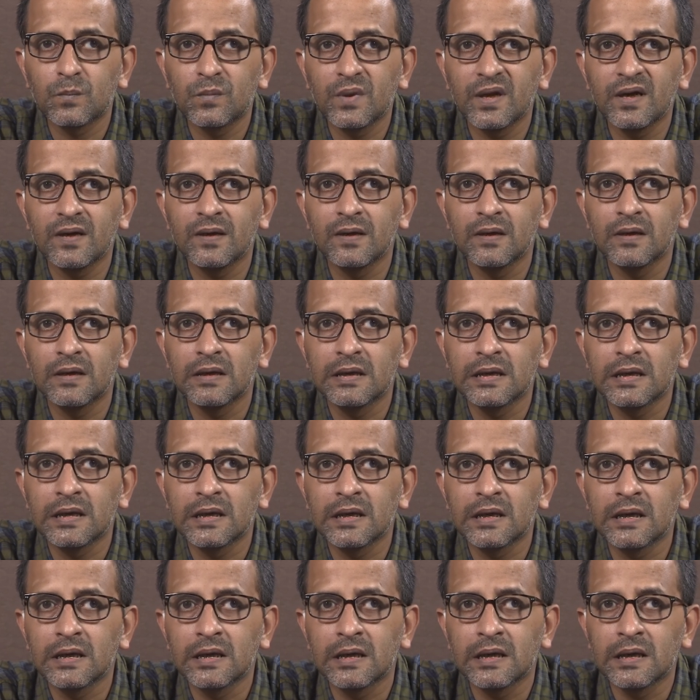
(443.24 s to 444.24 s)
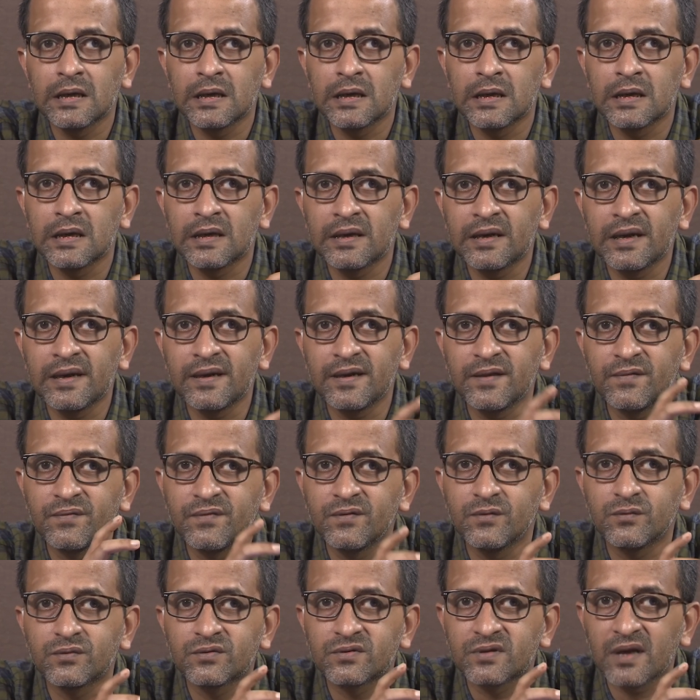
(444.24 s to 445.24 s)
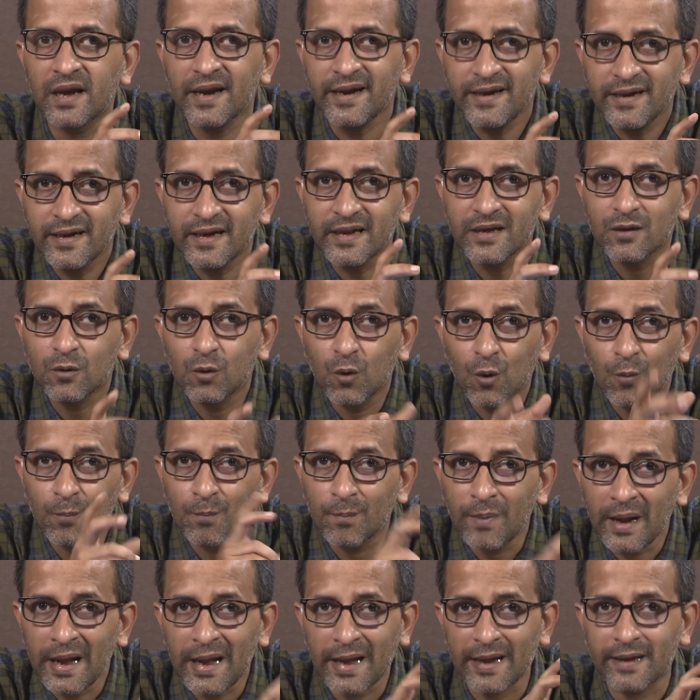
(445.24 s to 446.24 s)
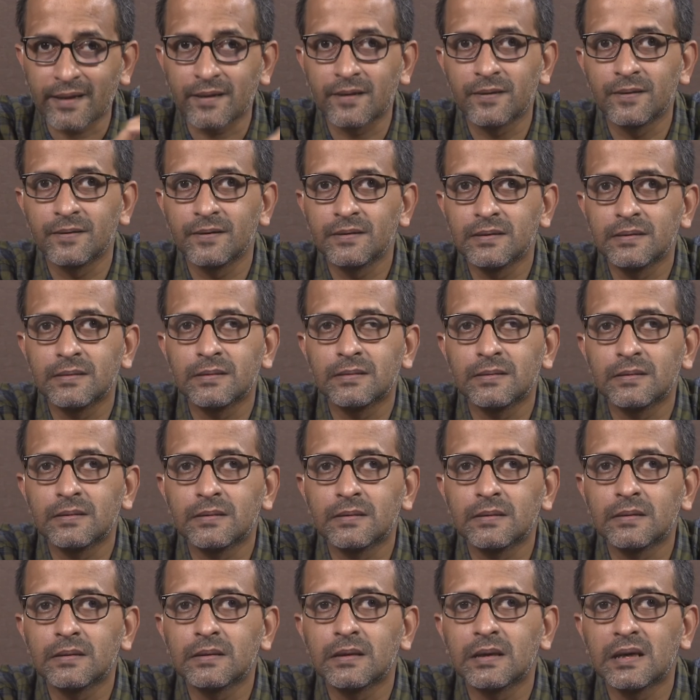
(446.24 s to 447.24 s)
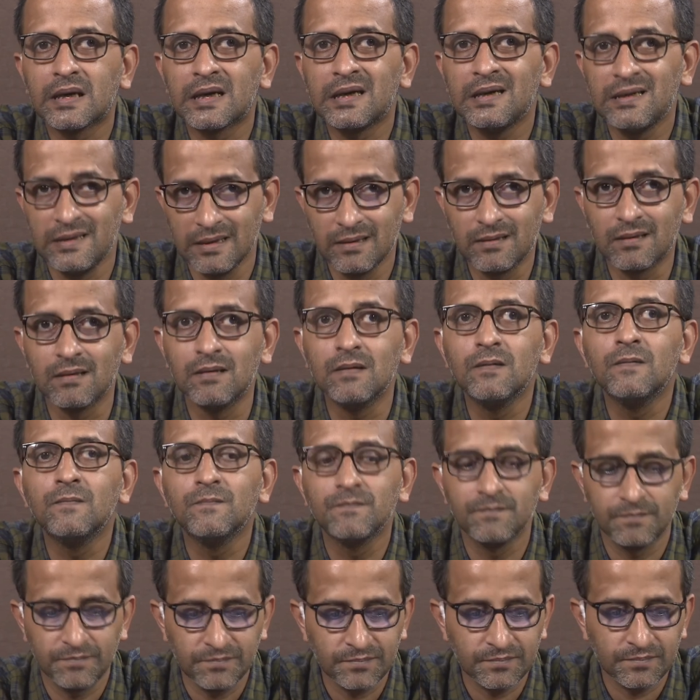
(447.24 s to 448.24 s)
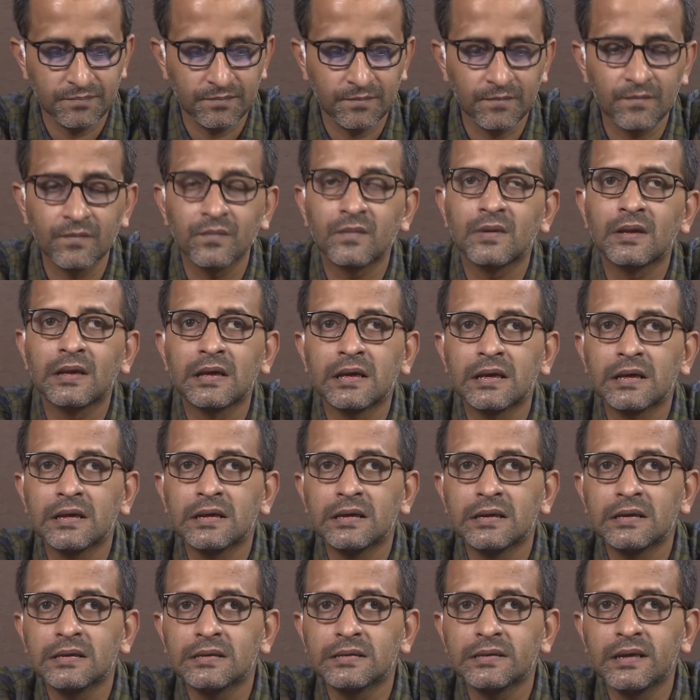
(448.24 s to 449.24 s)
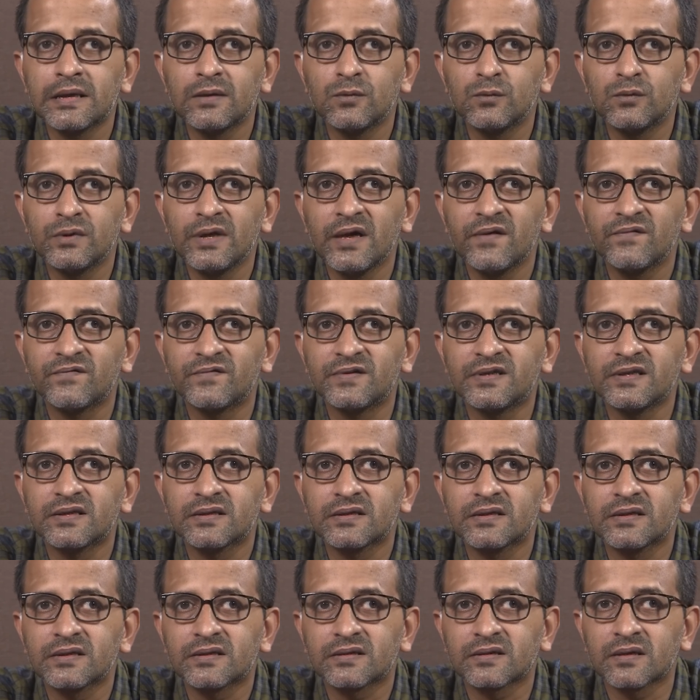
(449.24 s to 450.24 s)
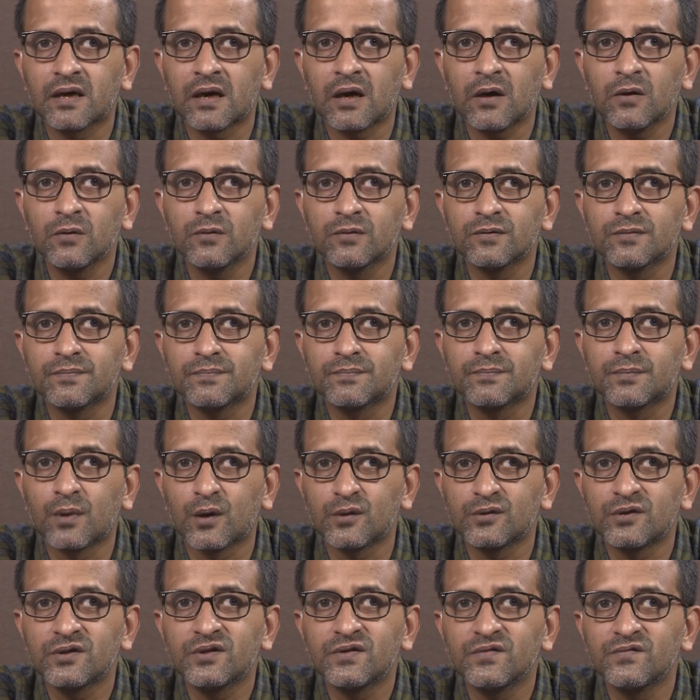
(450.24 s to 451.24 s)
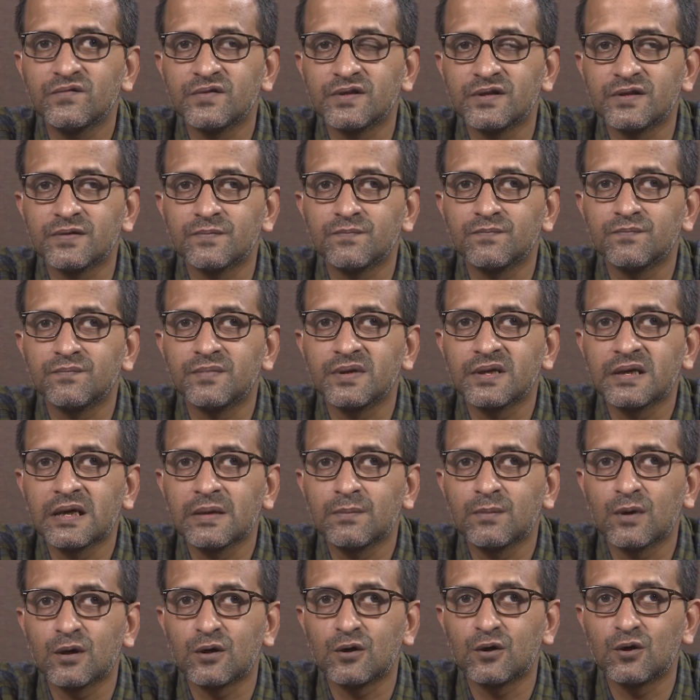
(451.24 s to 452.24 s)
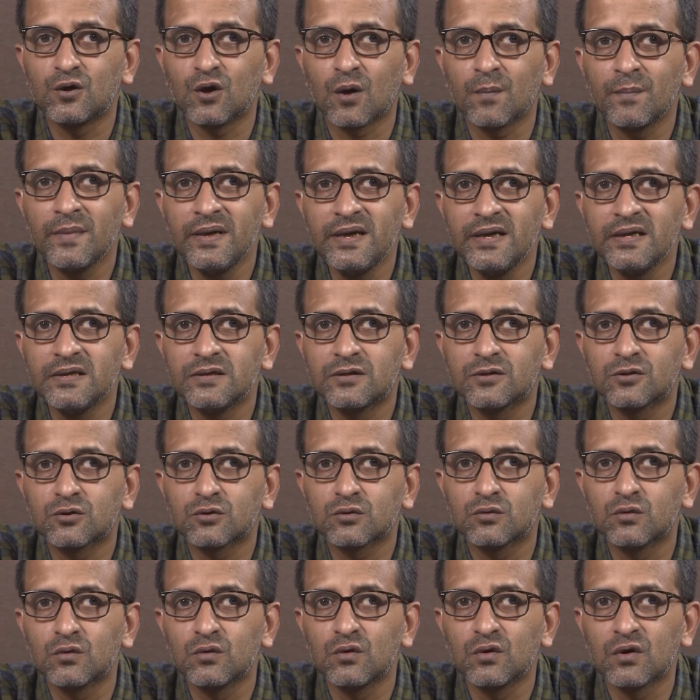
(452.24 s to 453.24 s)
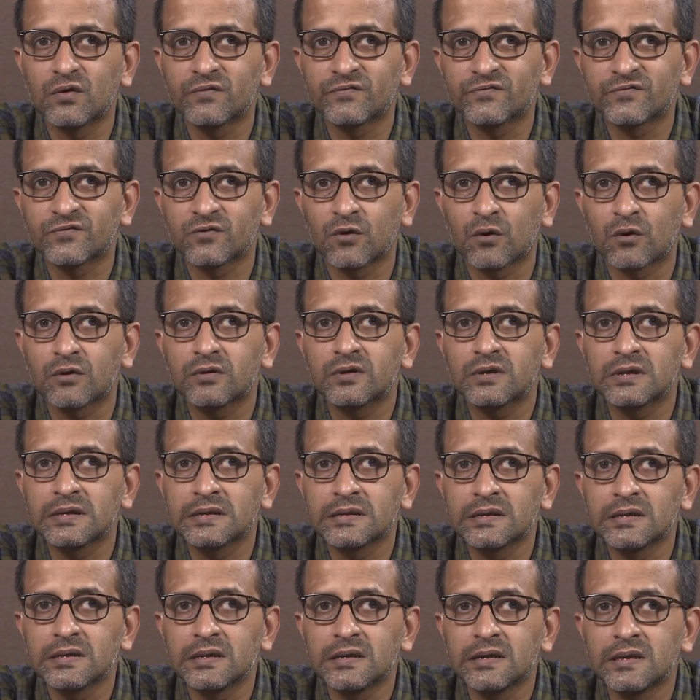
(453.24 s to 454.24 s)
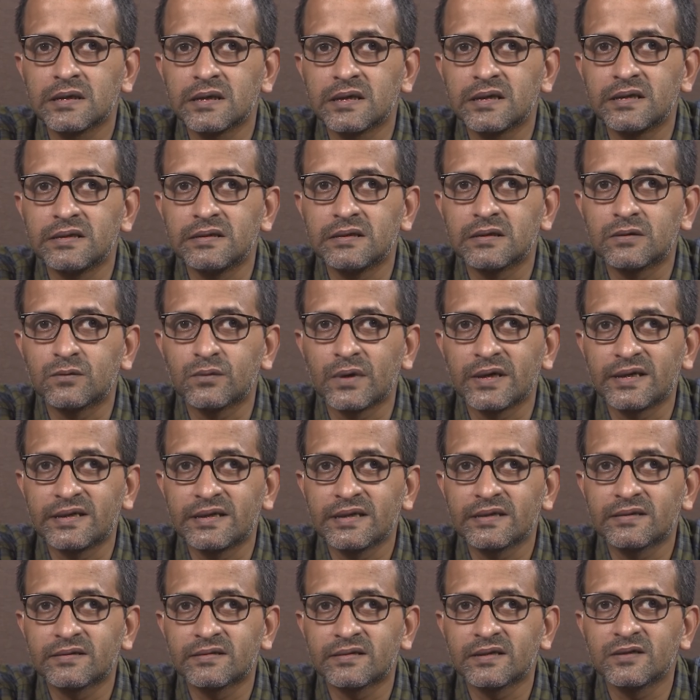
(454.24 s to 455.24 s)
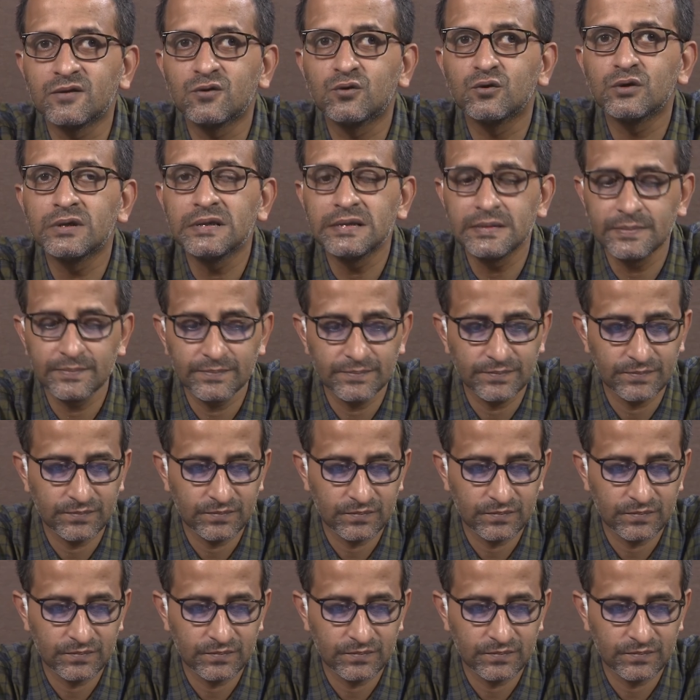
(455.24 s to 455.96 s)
Then, then if you slightly go back a little, then we have discussed how positivism became a dominant school of thought in the 20th century